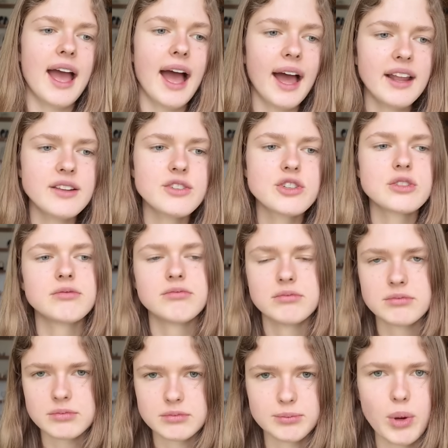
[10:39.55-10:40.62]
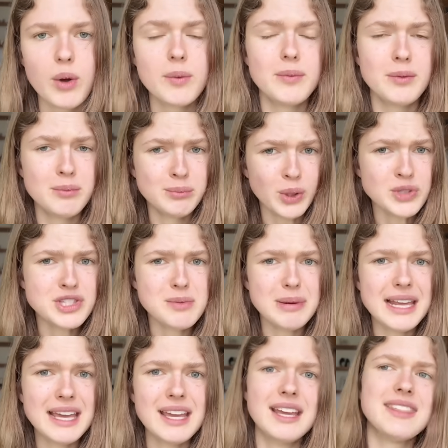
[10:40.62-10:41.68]
And
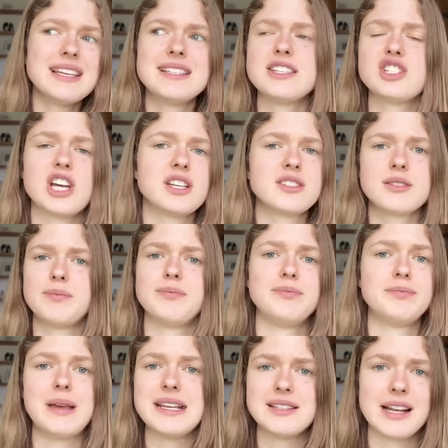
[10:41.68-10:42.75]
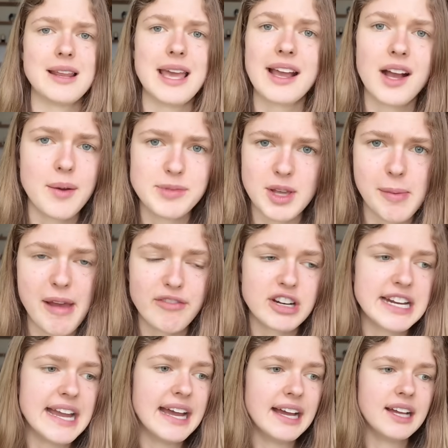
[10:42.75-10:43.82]
possibly, this is just basically, it comes up
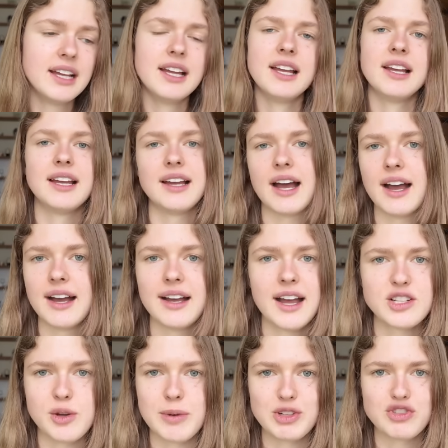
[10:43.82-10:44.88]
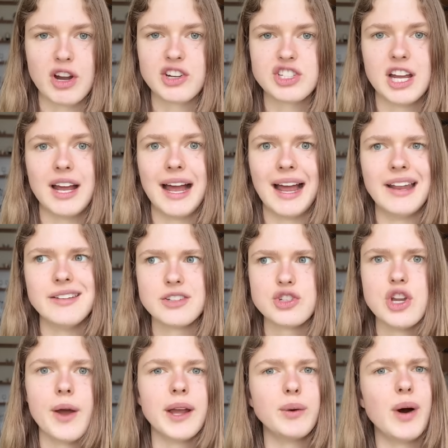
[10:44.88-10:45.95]
every year, atomic structure and
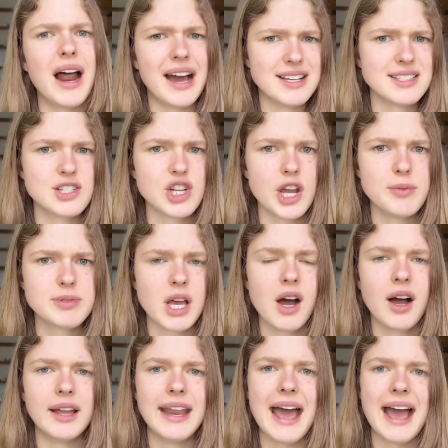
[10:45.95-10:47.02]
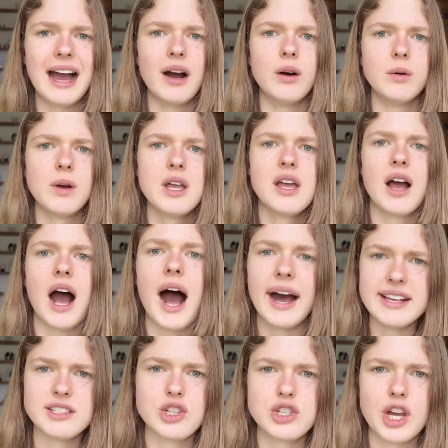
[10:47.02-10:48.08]
knowing what isotopes are and how
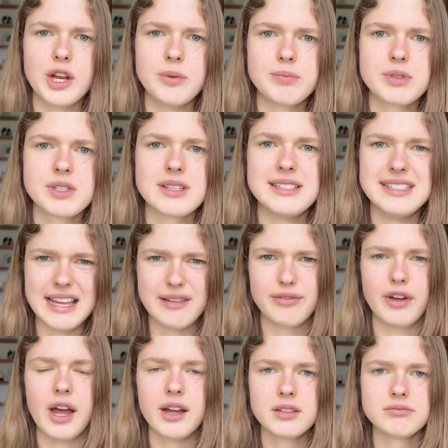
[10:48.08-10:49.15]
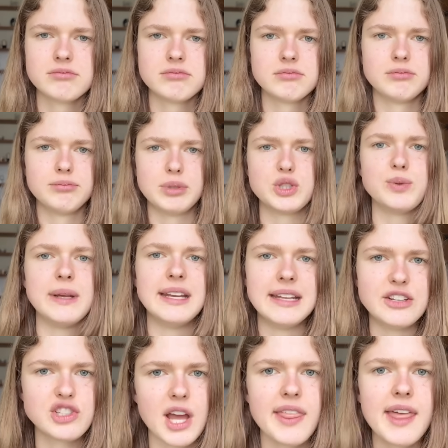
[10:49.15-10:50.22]
isotopes differ between
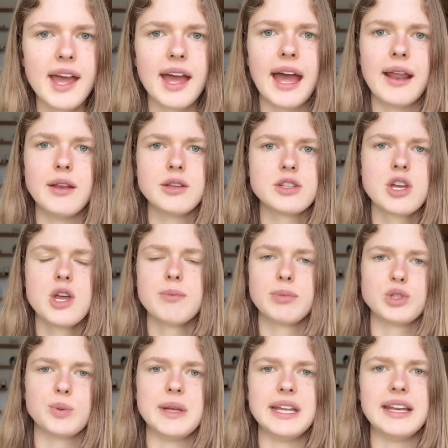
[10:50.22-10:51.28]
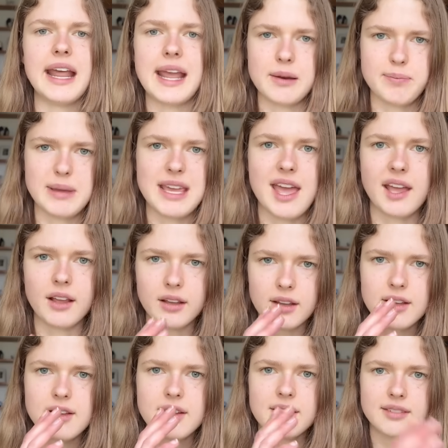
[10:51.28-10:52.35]
each other and between it being
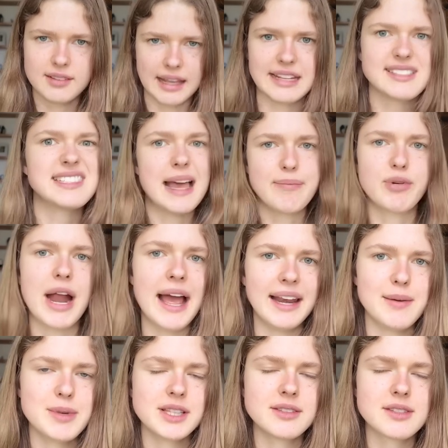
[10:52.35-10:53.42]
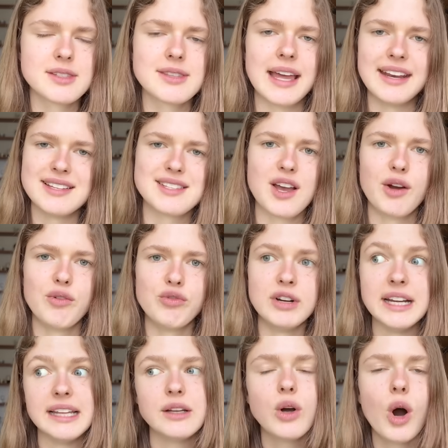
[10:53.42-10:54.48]
like separate elements. That is a
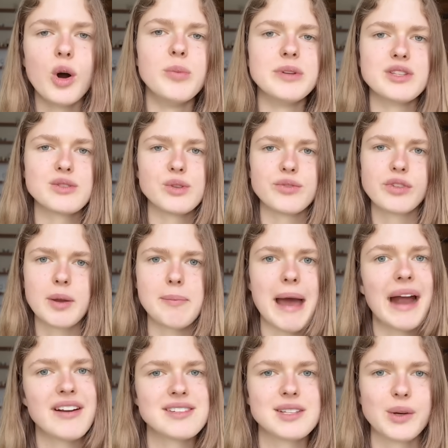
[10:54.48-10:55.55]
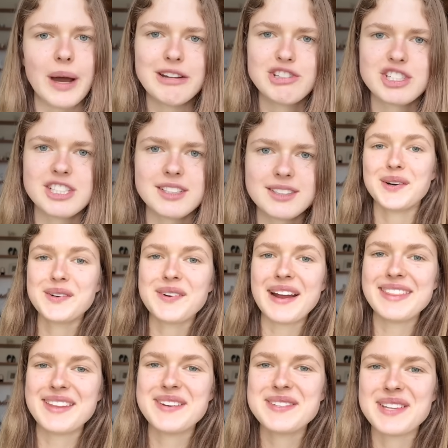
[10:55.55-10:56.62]
really common sort of comparison question. All
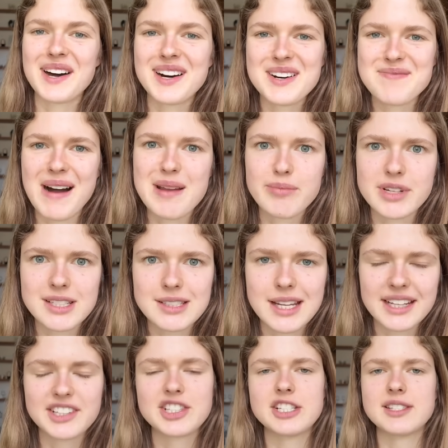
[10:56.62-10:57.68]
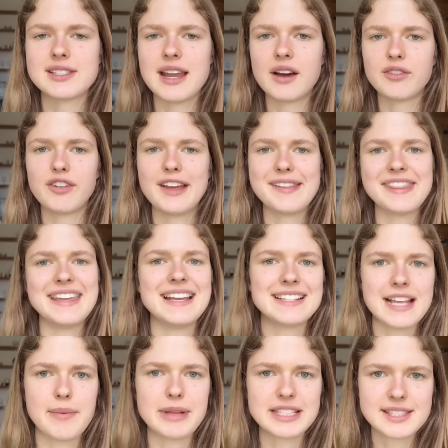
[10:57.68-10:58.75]
right, those are my predictions. Now for the
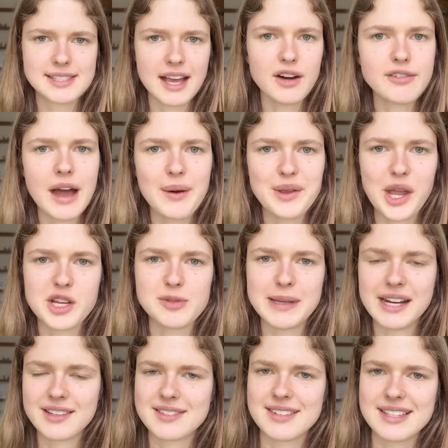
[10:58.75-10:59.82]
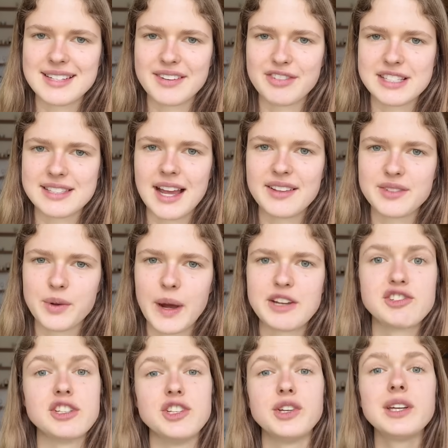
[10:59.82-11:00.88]
exam itself, how are you going to be answering the different styles of
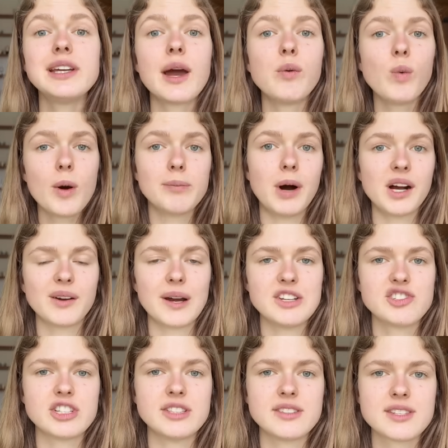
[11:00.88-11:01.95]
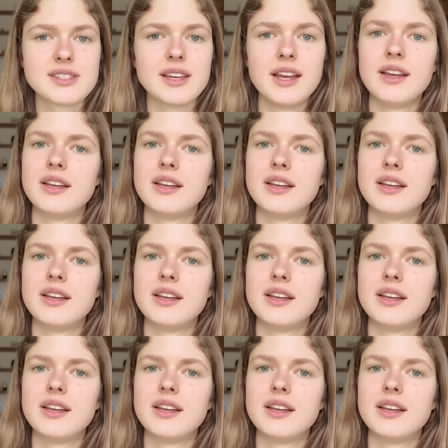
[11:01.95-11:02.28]
question? You can get one mark questions.